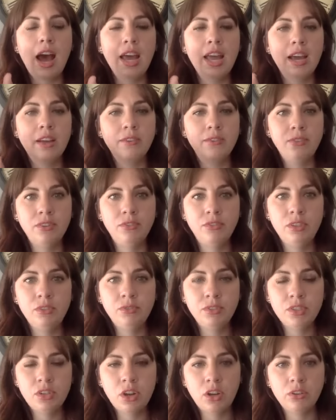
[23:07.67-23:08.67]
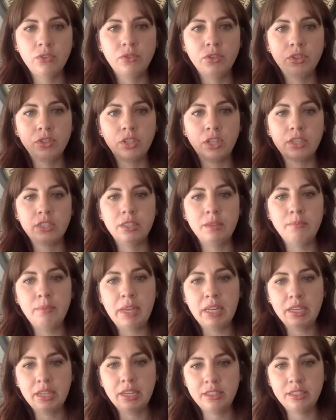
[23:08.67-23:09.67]
had 50 photographers
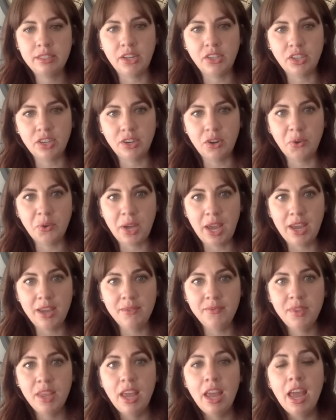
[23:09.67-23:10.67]
submit a session, okay?